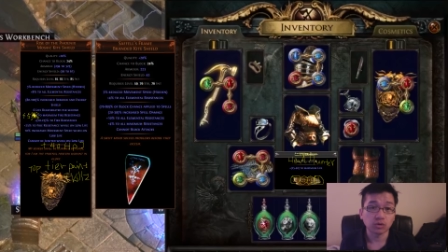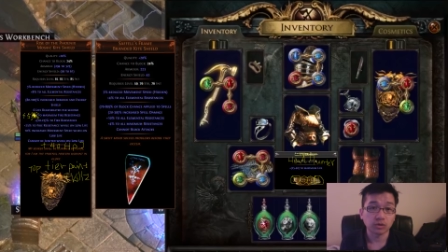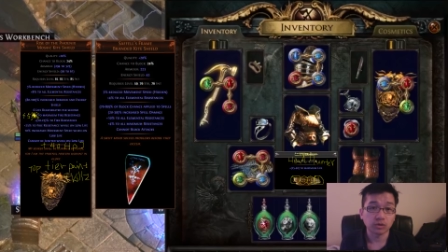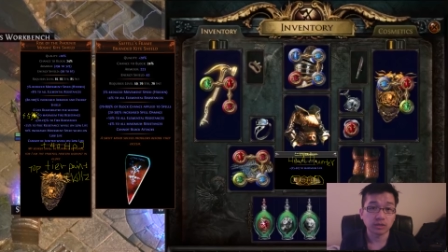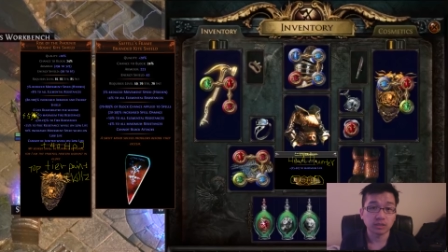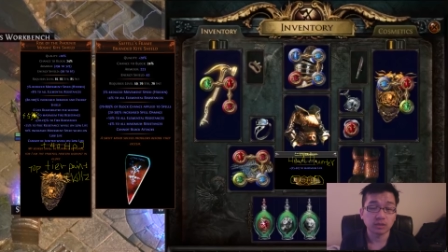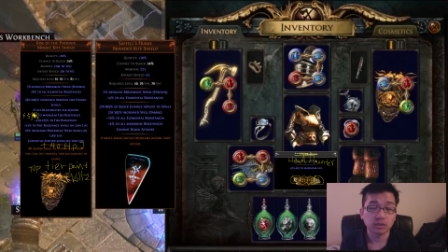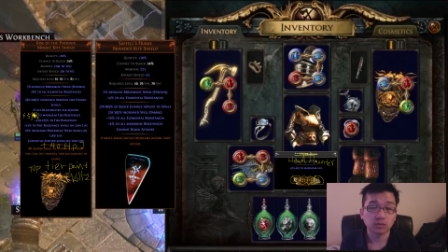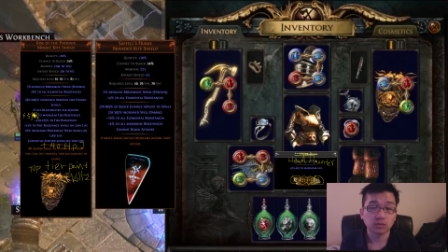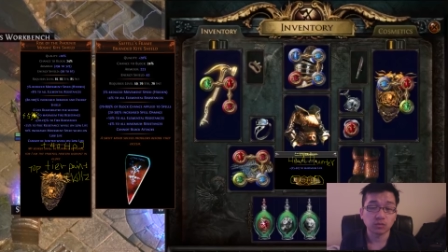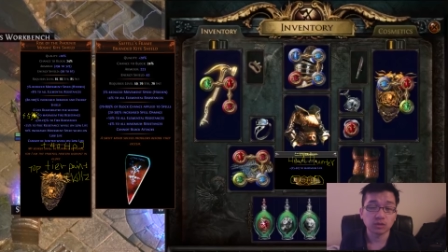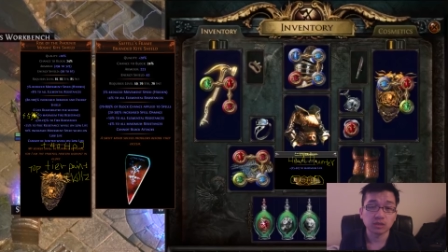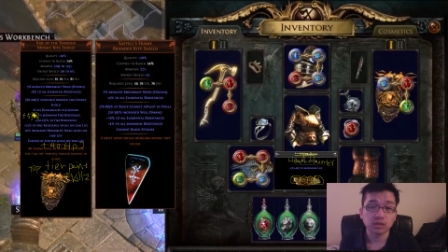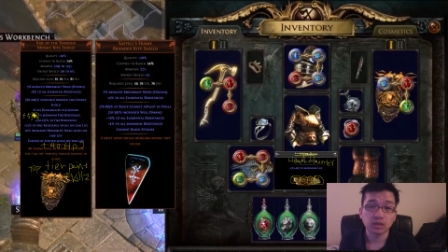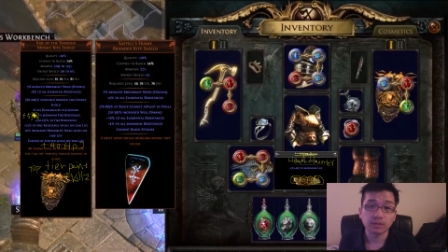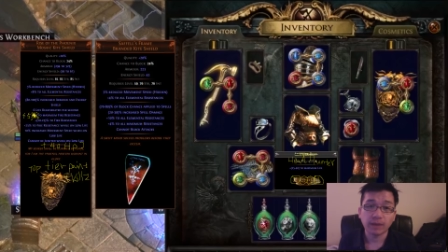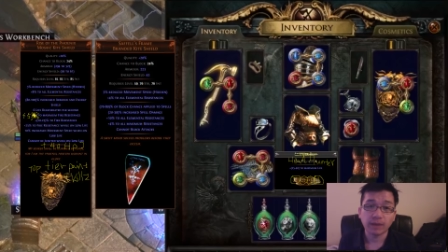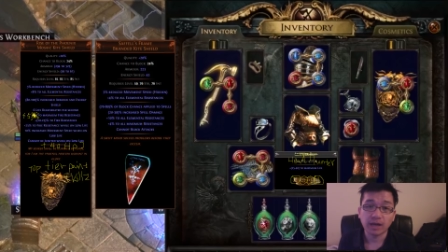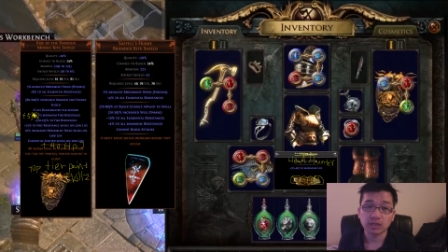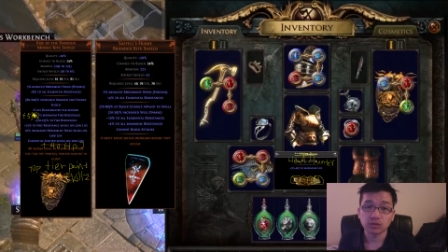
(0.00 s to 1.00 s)
worried
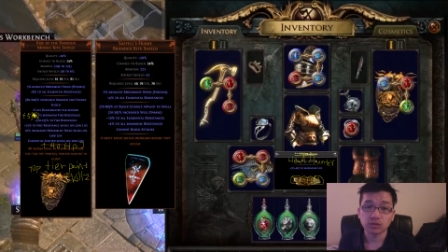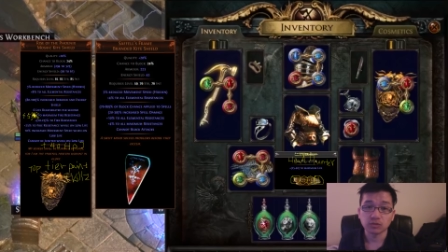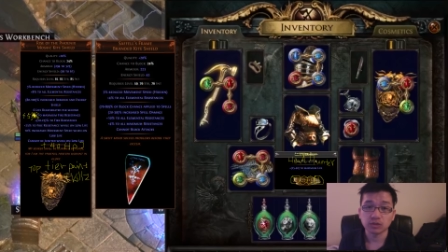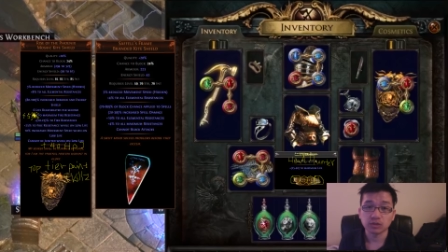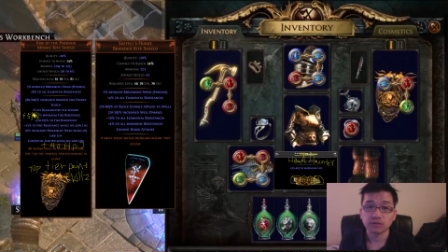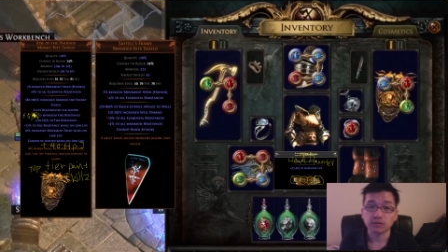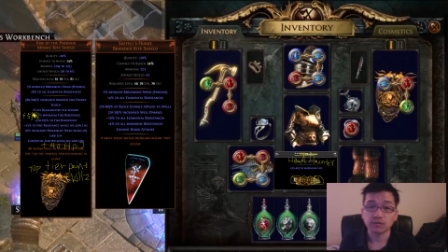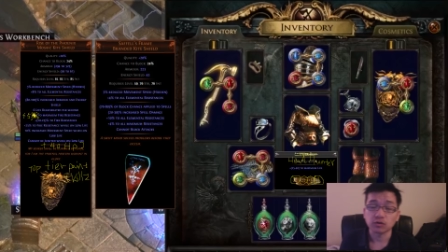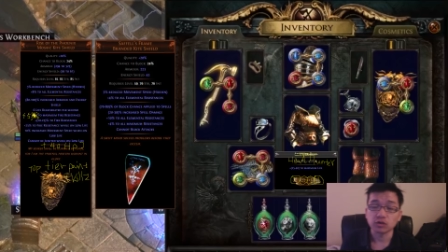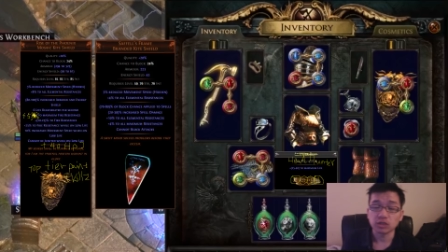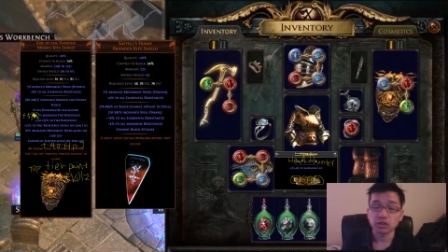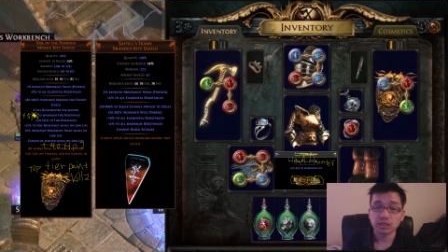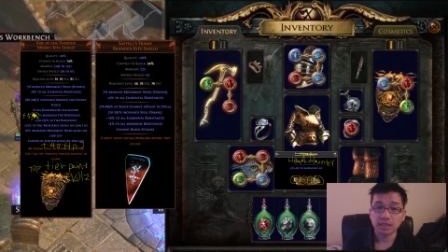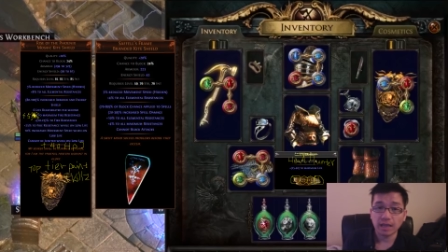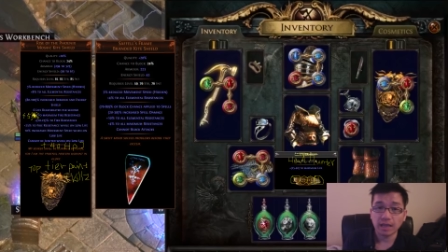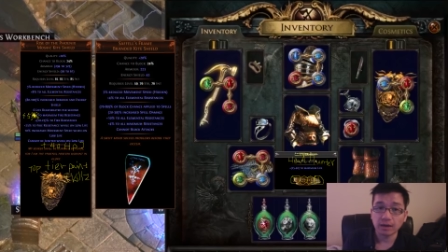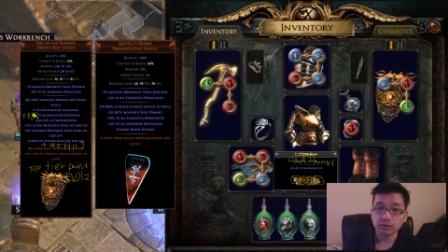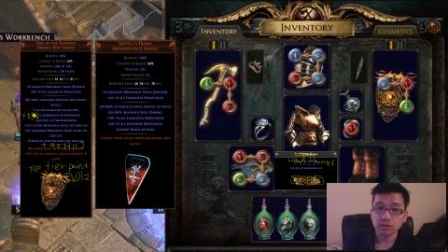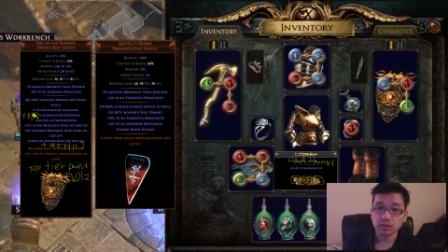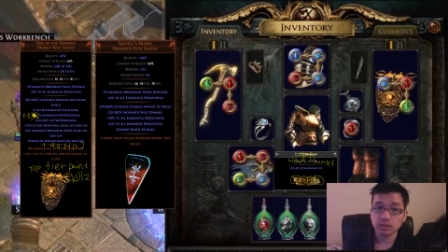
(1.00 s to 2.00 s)
when the patch was first
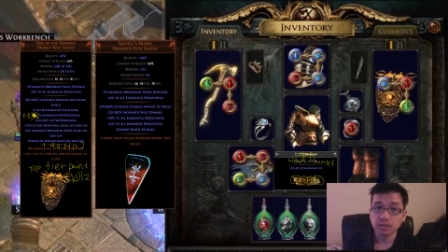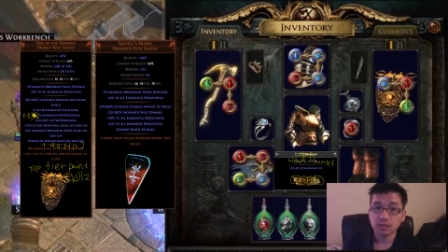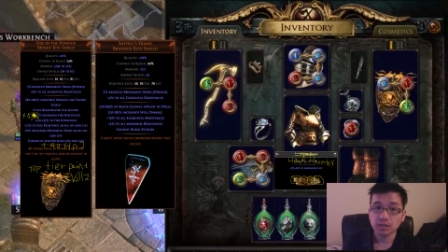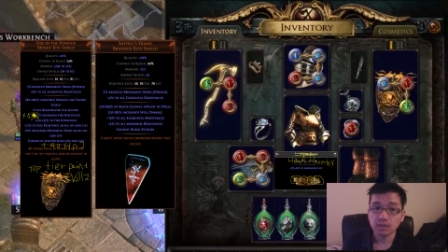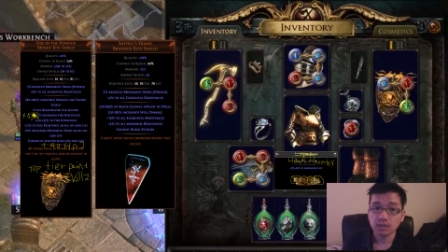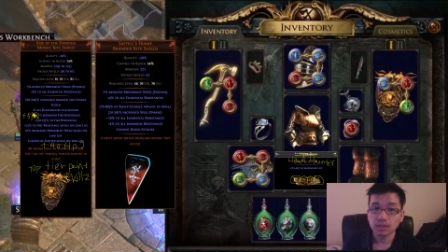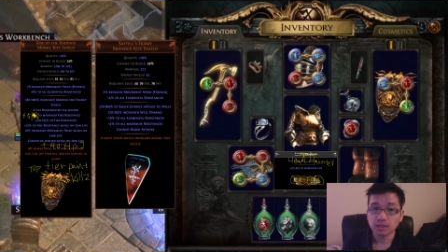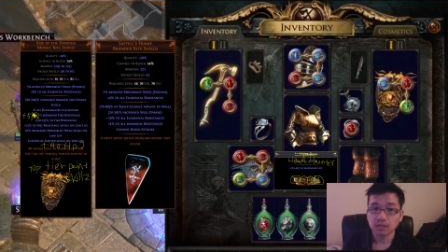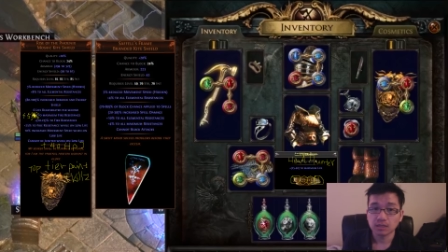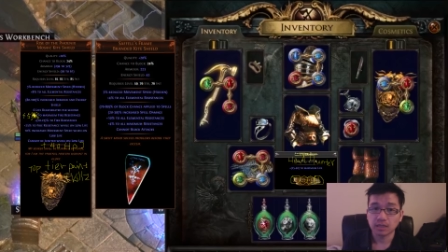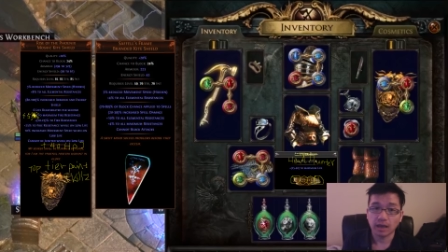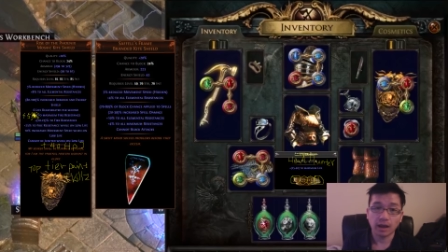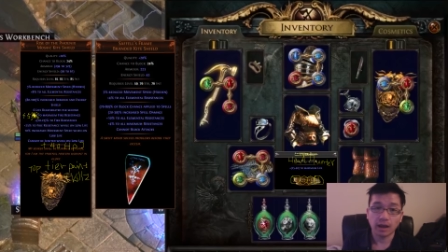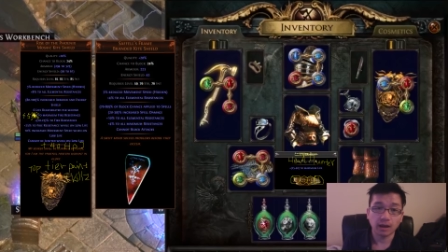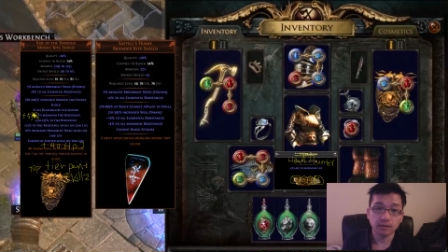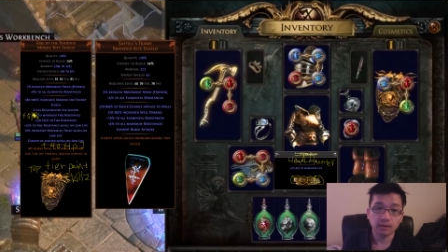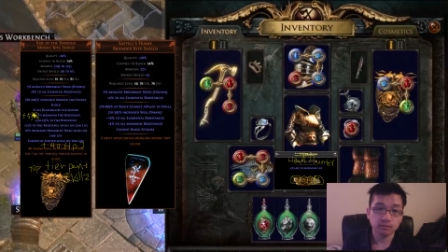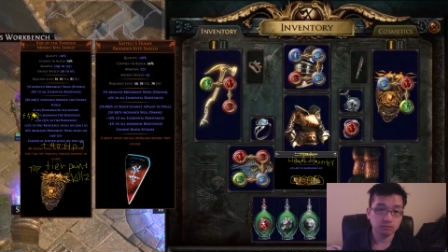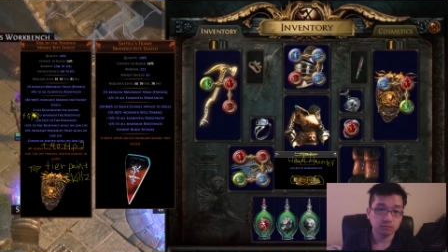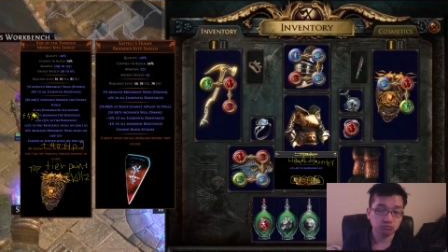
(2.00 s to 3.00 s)
announced
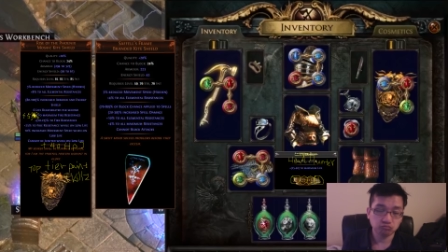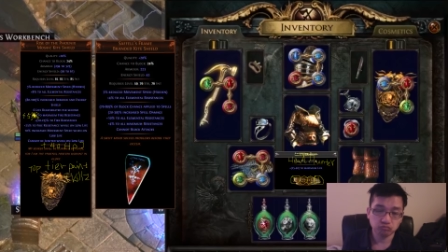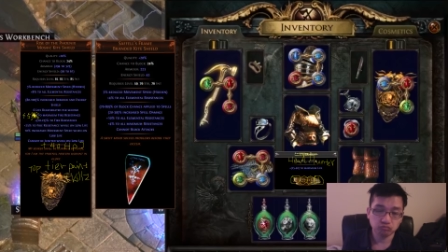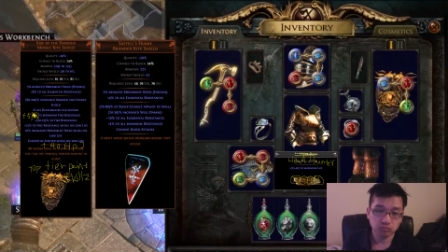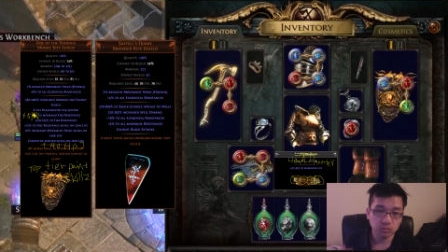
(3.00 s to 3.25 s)
that